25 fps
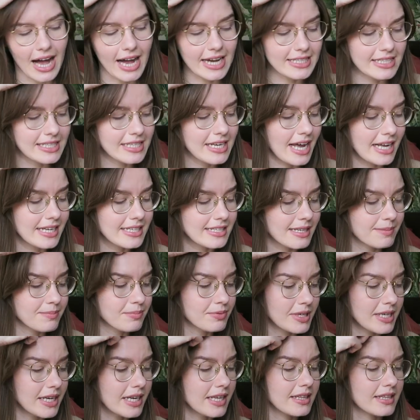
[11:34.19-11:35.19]
I didn't end
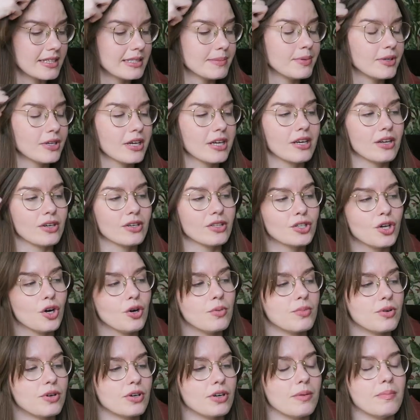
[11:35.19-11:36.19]
up reading this book in
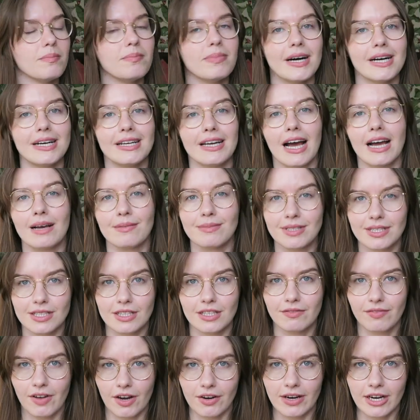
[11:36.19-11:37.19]
October, but I'm
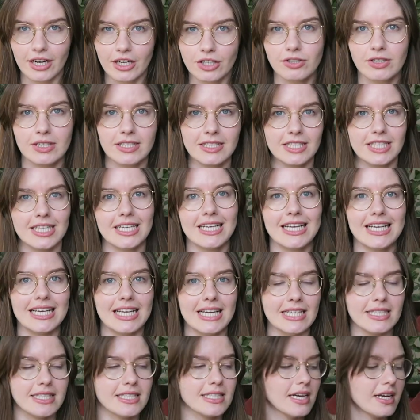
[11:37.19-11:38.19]
still very interested in
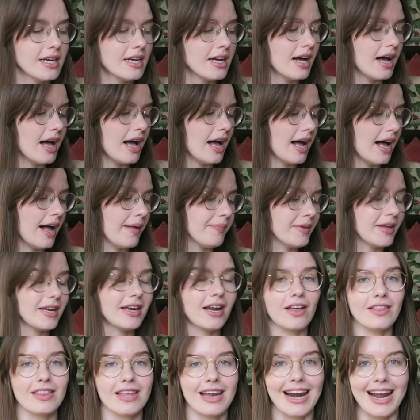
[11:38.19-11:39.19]
it. Um, and
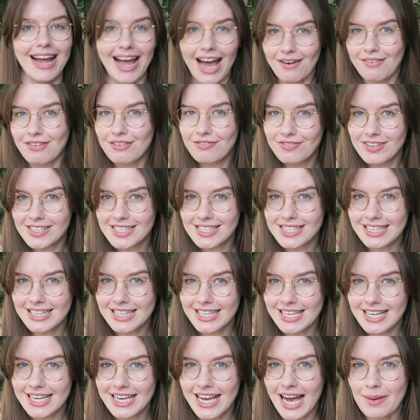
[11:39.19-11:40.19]
now that I have it
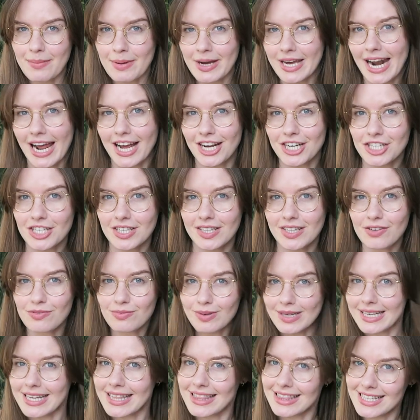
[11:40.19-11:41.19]
physically, I might actually
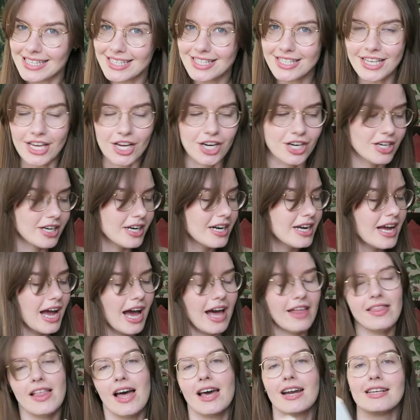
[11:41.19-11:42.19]
read it this year,
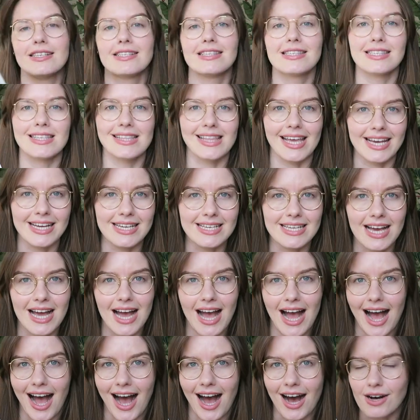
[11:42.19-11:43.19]
and that is Slade
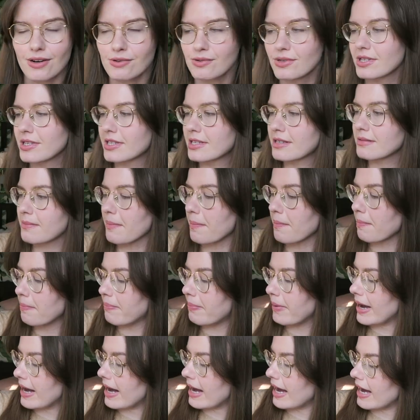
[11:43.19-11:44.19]
House
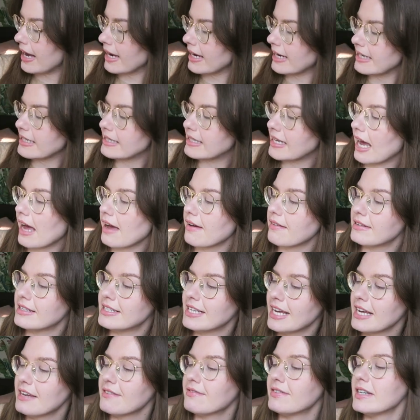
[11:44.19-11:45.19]
by da
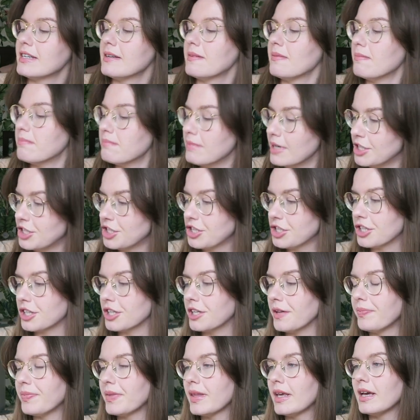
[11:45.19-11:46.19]
David
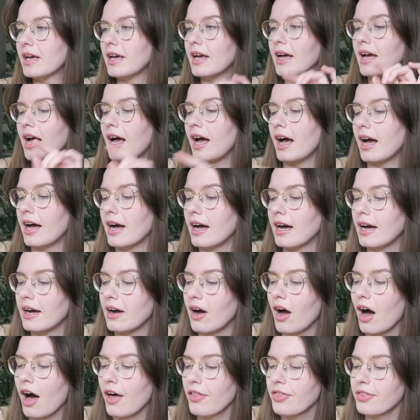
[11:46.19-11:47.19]
Mitchell,
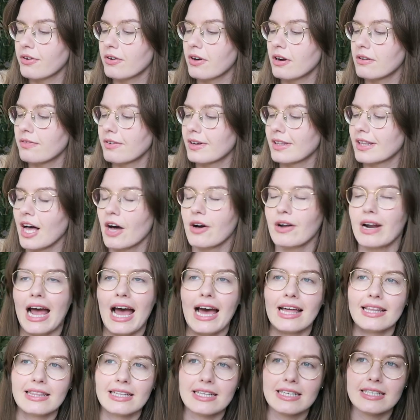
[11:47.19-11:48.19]
uh, author of Cloud
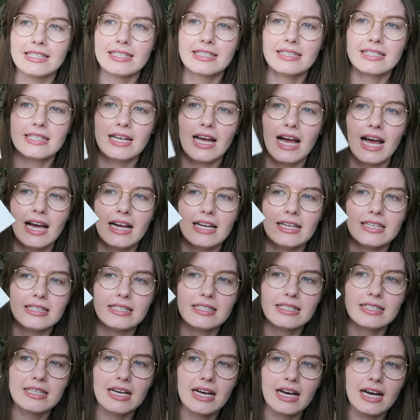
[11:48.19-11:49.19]
Atlas.
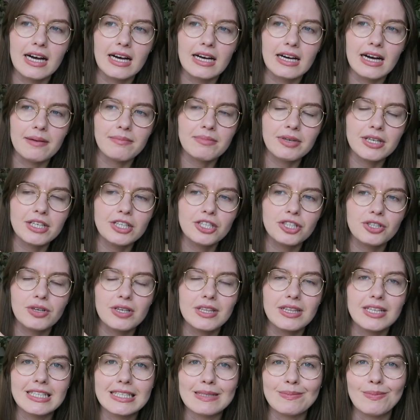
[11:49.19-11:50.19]
And uh, I'm pretty
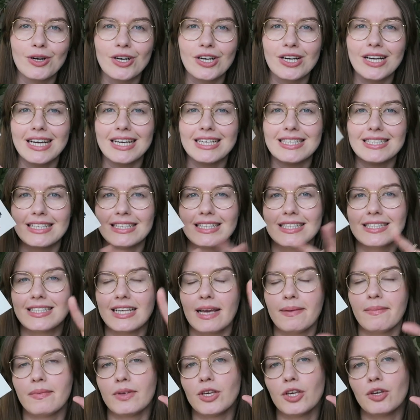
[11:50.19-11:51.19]
sure this book is in the
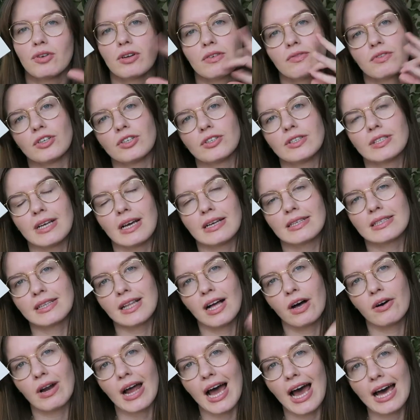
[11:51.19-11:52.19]
same universe as
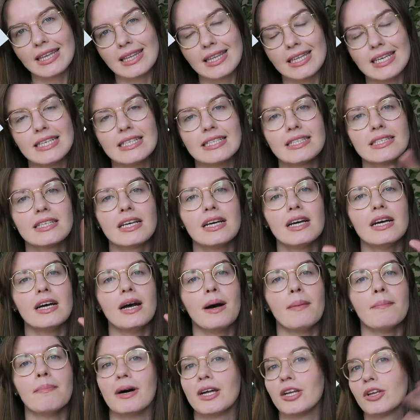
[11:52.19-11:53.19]
Cloud Atlas,
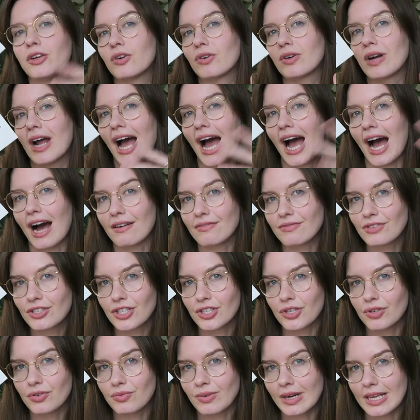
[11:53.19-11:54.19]
but you don't have
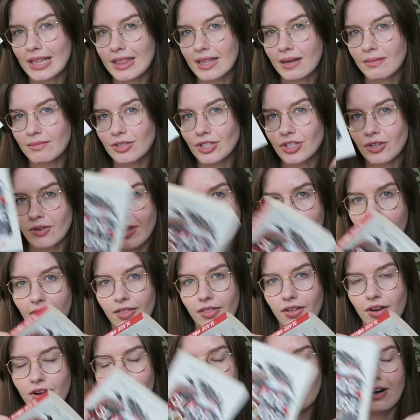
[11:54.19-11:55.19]
to read them
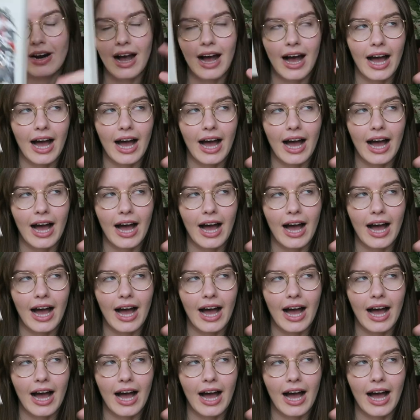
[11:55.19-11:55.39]
together.